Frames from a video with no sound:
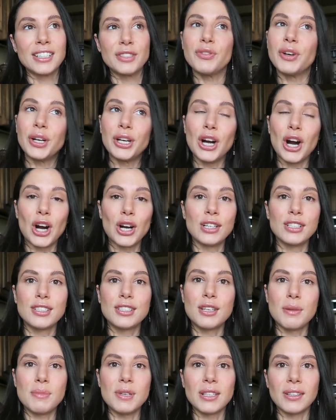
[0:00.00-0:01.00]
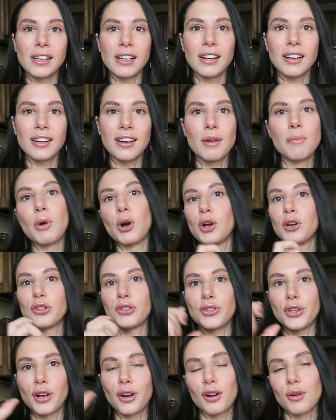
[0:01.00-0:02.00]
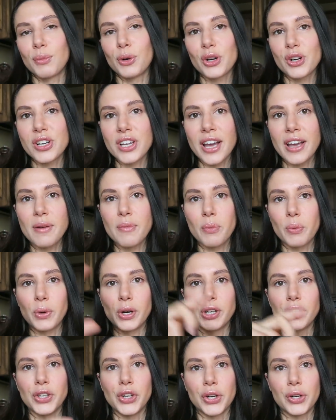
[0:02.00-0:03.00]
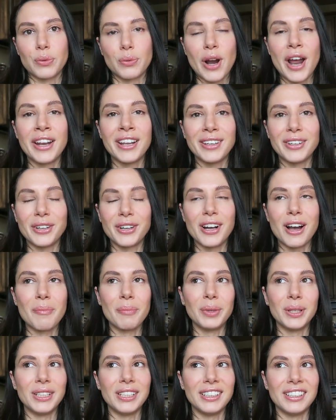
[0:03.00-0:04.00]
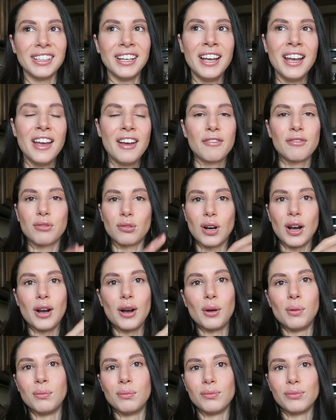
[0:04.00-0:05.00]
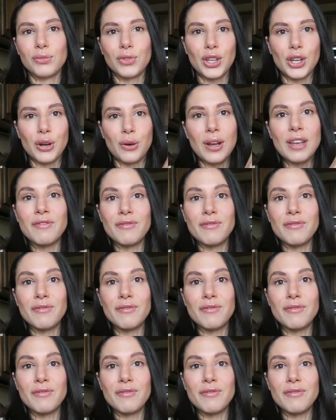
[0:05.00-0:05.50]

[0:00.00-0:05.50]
it's very hard to be like a Mark Zuckerberg type where you're running your company from, you know,